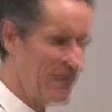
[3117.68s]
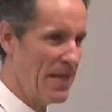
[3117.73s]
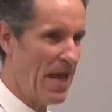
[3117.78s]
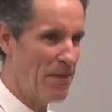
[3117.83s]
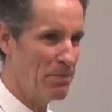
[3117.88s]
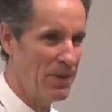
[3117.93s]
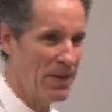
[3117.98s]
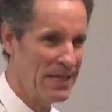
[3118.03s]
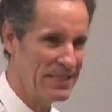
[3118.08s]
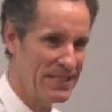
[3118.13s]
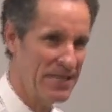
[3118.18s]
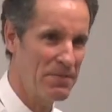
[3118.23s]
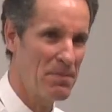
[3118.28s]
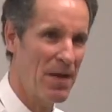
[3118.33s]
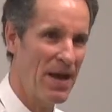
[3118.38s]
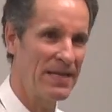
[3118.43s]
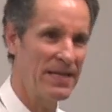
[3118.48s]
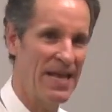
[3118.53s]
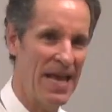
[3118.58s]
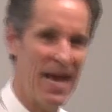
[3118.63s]
in that blessing,
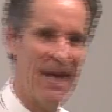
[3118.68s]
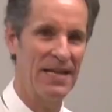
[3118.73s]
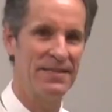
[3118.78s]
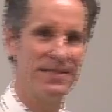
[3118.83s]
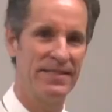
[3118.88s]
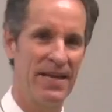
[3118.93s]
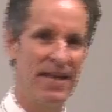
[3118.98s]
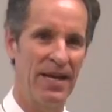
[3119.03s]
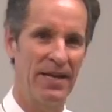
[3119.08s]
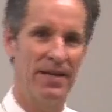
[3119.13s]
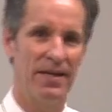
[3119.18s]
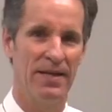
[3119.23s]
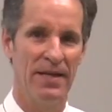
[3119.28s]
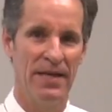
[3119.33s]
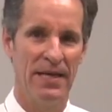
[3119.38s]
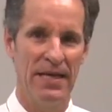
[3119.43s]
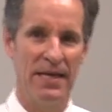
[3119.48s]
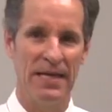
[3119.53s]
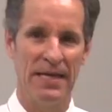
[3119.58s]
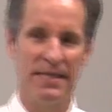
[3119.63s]
my dad said,
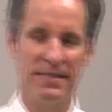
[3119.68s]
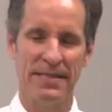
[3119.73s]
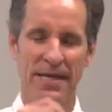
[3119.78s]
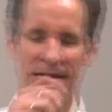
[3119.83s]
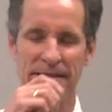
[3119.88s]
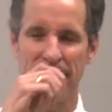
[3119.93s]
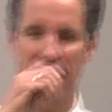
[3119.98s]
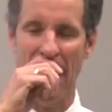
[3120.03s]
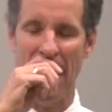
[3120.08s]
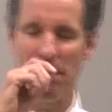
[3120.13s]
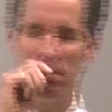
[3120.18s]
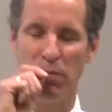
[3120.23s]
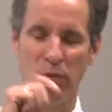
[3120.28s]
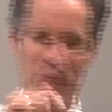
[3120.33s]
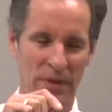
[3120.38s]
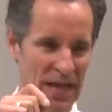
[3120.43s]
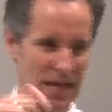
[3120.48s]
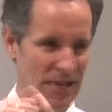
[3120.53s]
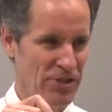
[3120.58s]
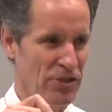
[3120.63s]
he says, I
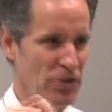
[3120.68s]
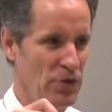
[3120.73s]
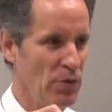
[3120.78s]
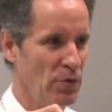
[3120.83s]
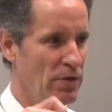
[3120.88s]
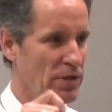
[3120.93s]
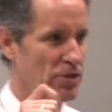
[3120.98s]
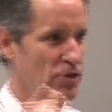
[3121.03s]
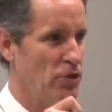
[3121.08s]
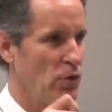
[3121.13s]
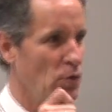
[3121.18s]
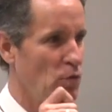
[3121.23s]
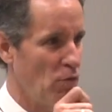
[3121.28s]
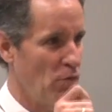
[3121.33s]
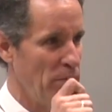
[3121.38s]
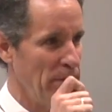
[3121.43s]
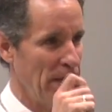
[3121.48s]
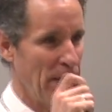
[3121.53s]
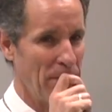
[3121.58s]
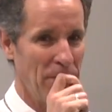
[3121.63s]
bless you that you will
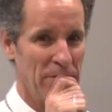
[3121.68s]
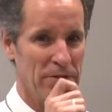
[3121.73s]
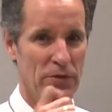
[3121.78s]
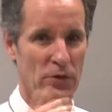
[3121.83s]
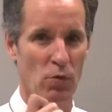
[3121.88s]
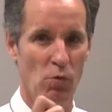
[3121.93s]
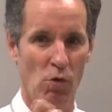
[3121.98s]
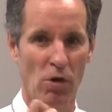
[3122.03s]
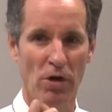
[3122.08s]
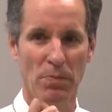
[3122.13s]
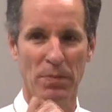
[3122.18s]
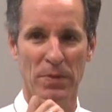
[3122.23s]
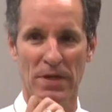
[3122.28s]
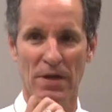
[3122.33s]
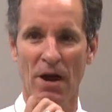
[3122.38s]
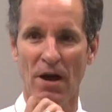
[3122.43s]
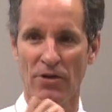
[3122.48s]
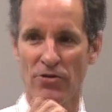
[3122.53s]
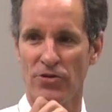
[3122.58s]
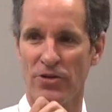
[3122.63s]
be able to work
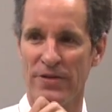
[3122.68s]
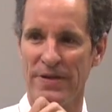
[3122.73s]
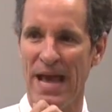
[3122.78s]
beyond your